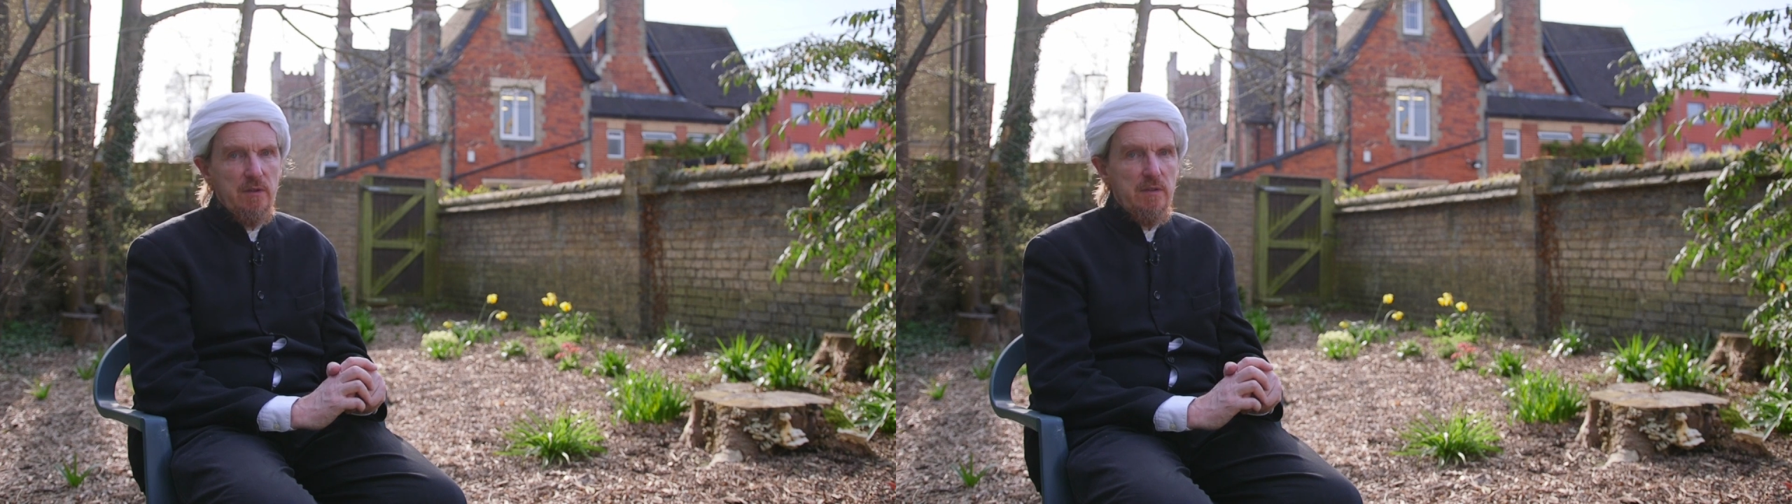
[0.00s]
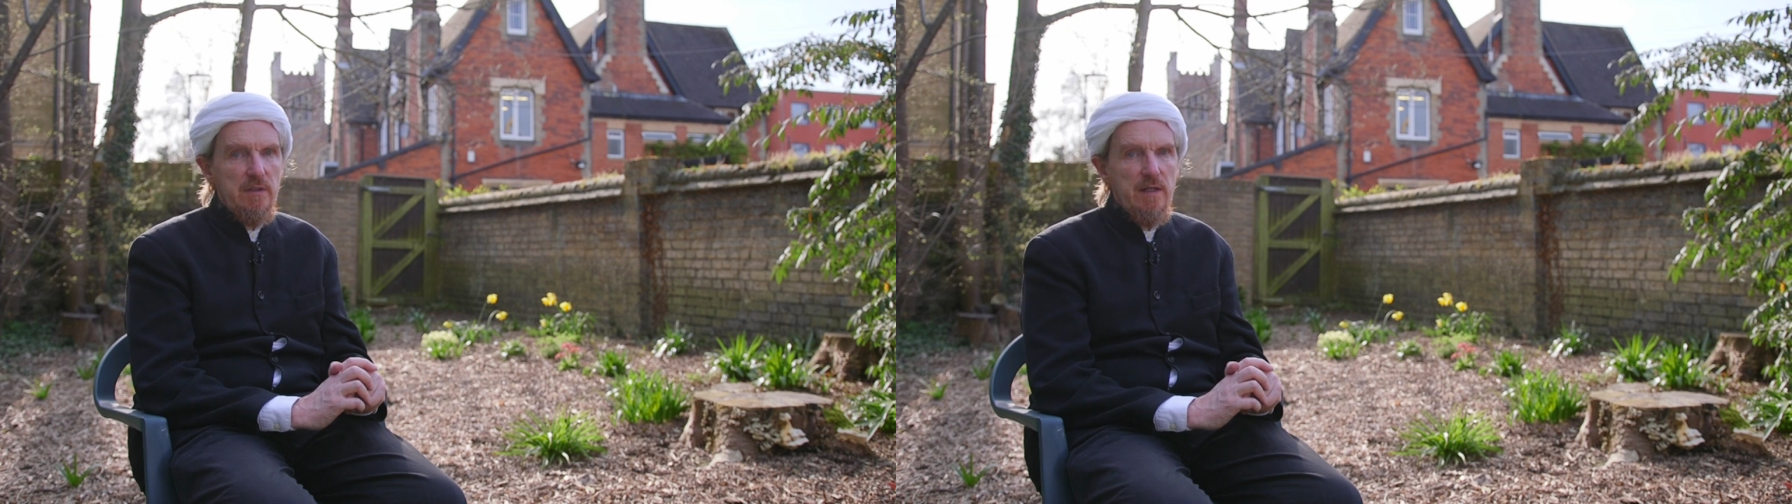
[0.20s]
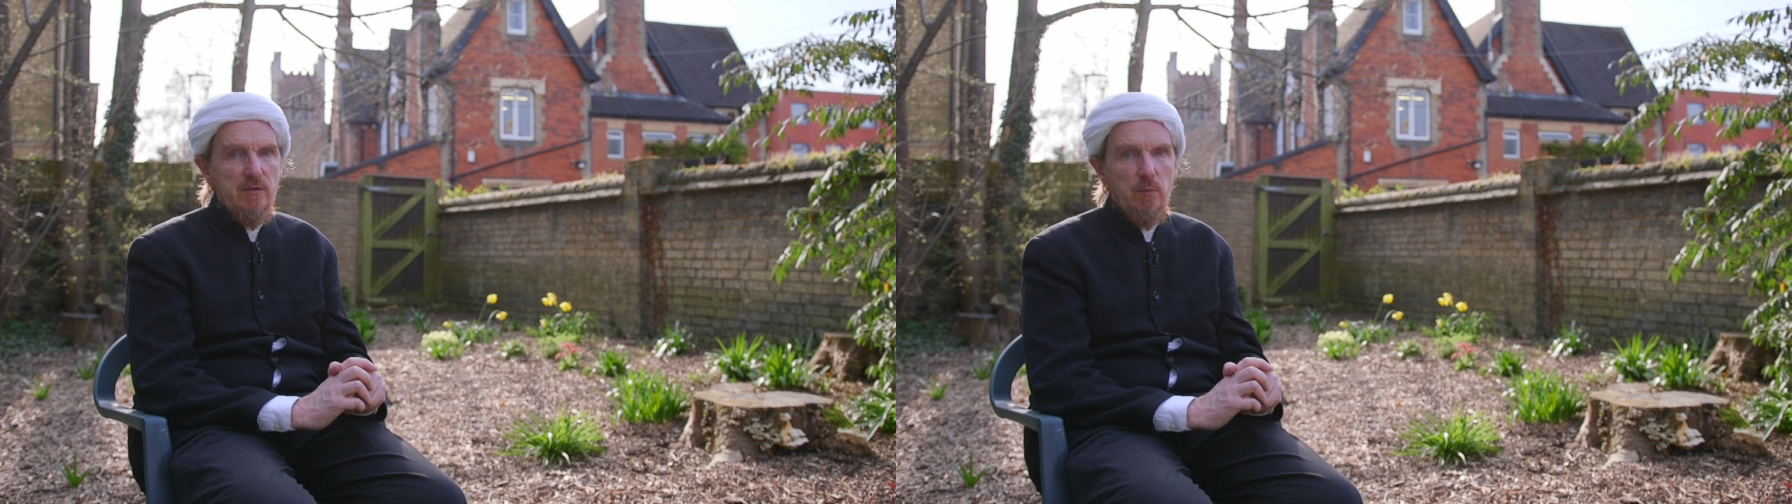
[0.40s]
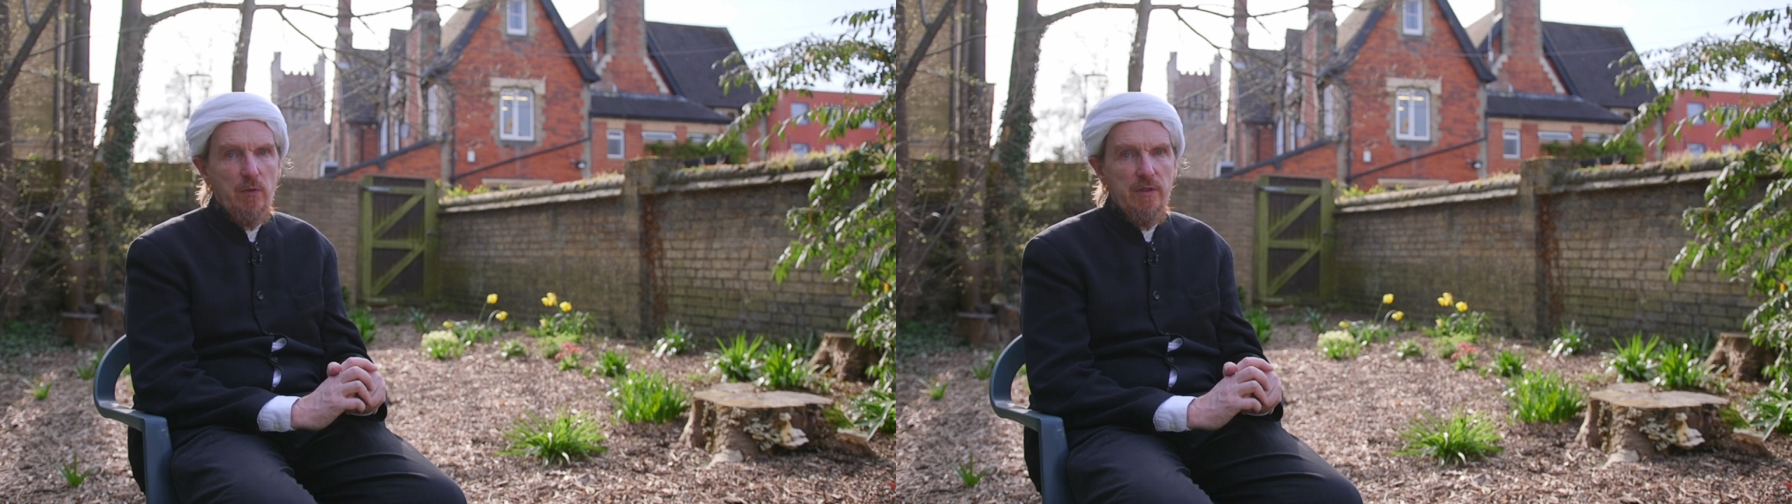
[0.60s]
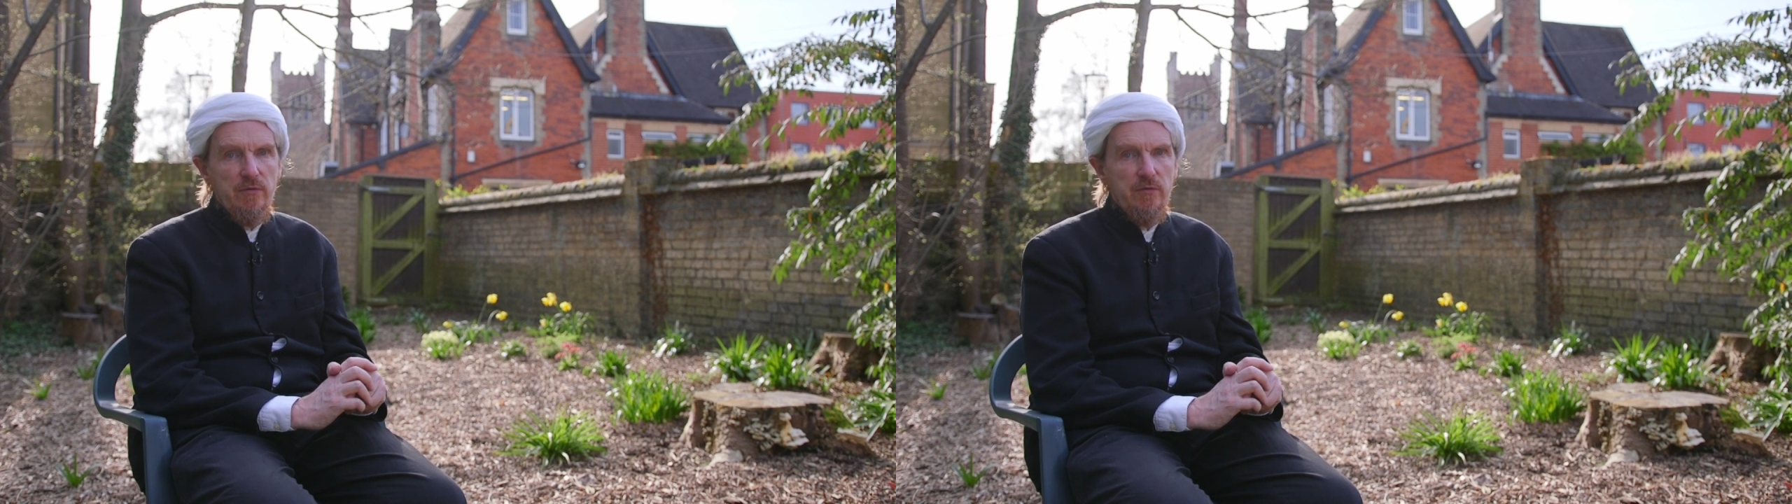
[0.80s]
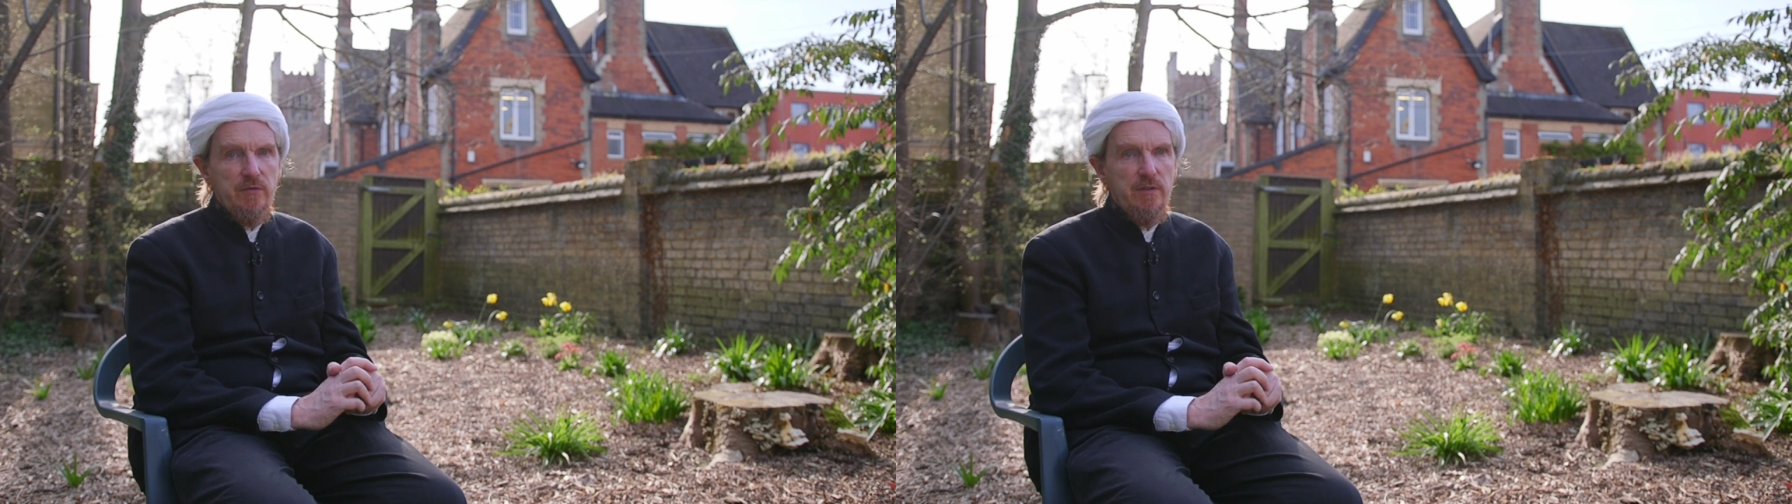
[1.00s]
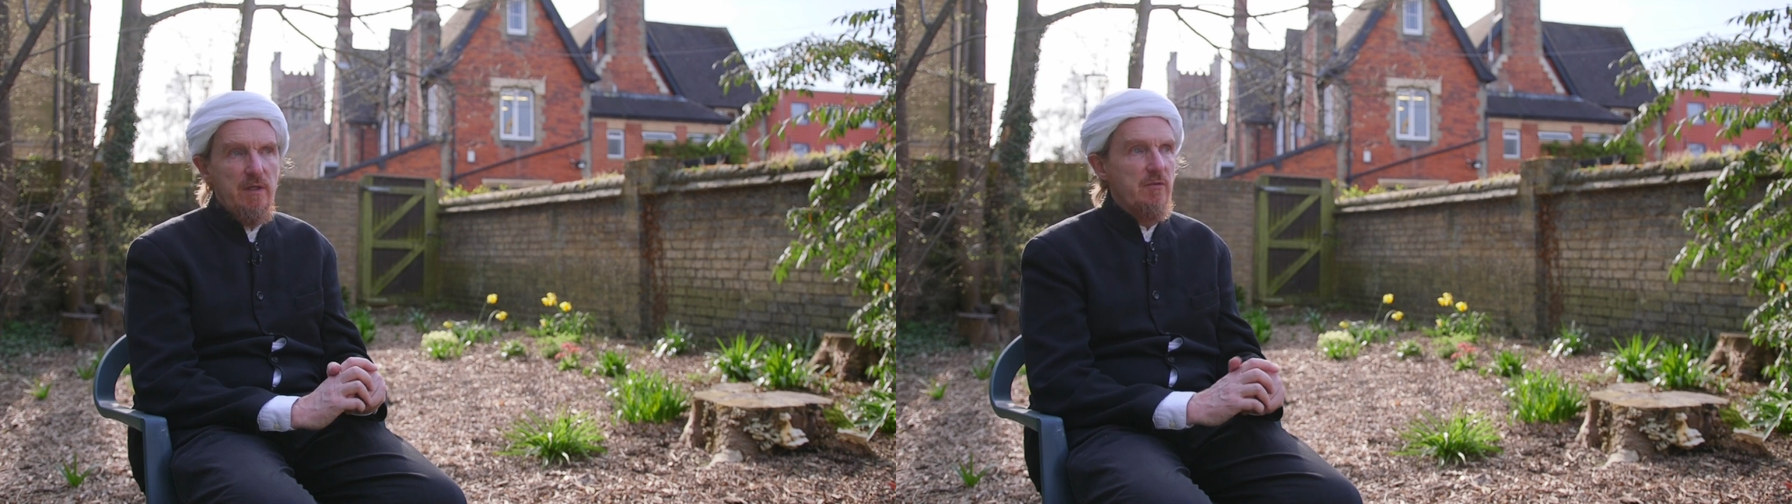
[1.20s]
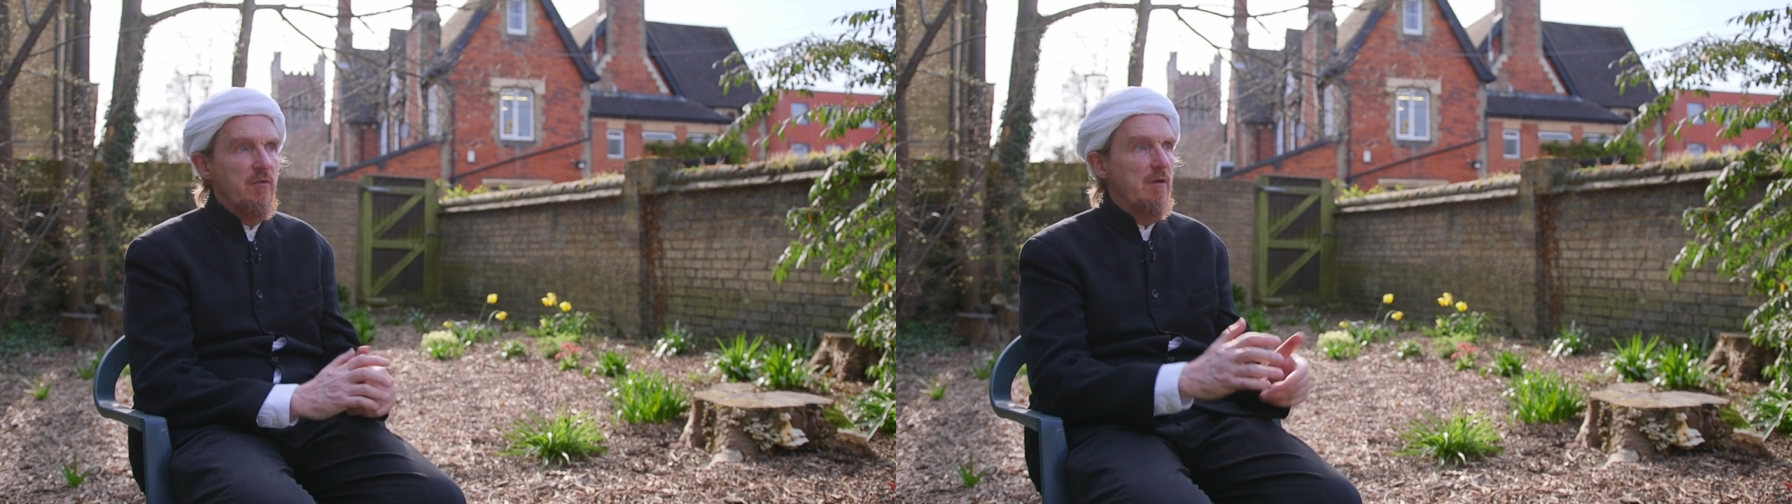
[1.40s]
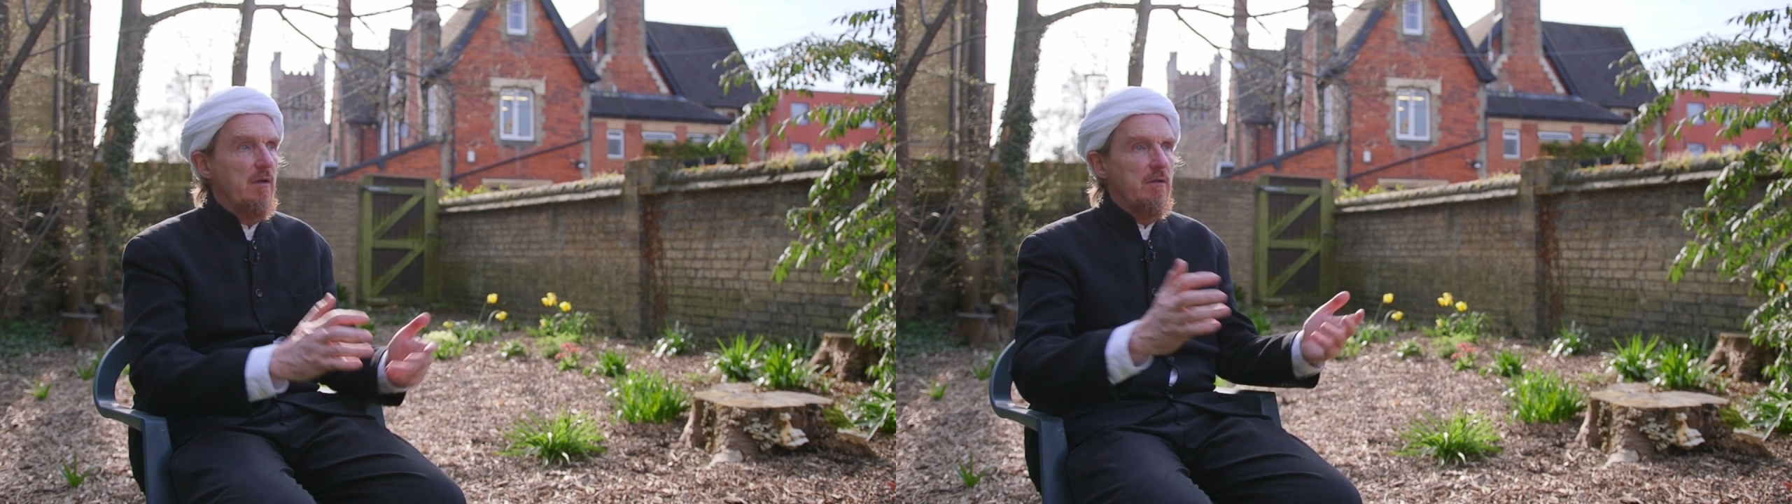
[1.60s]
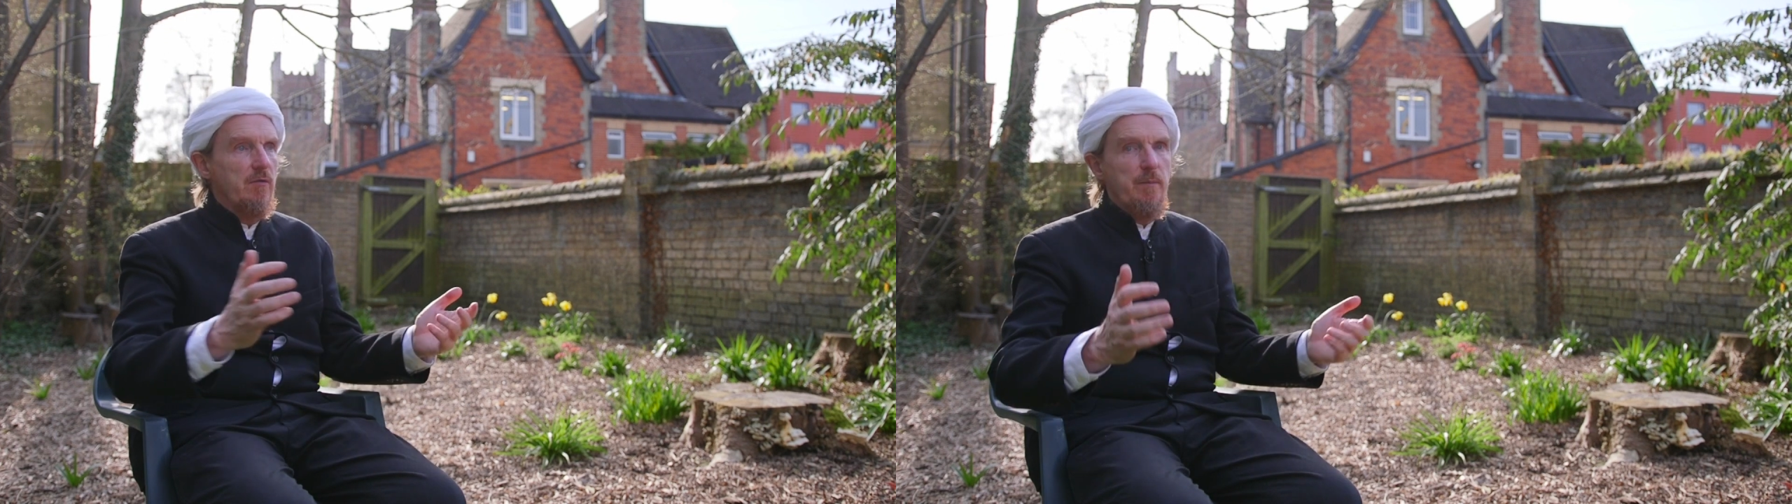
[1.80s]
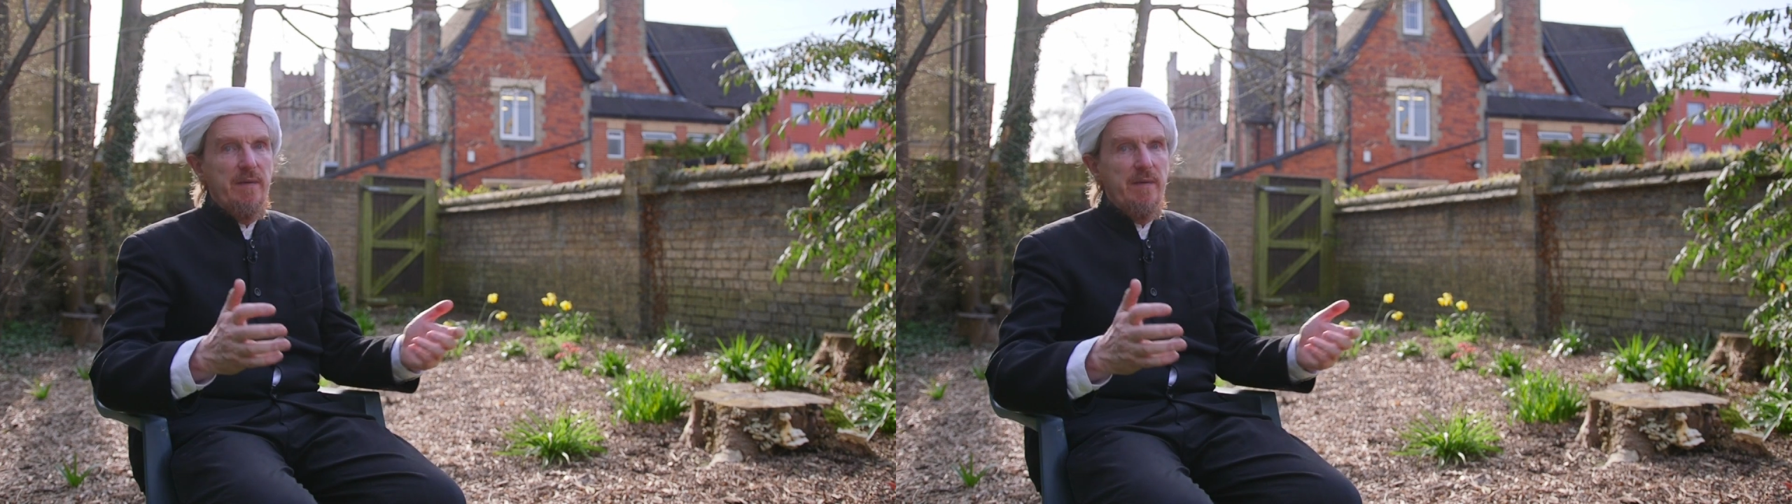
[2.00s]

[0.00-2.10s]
teenage boys and teenage girls,